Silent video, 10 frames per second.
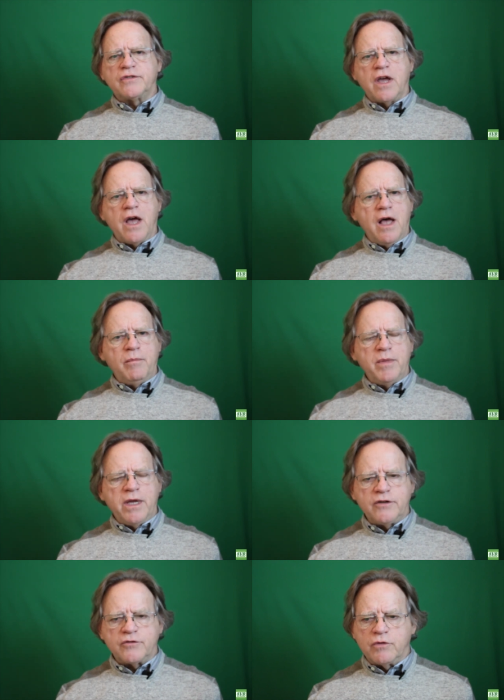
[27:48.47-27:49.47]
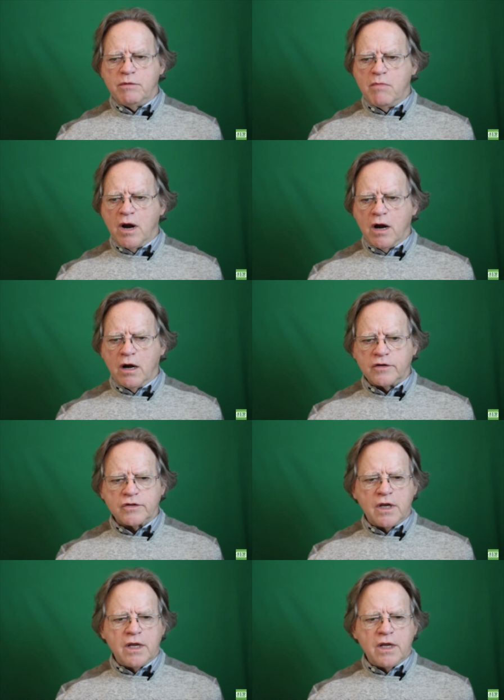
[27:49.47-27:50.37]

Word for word: comments, remarks,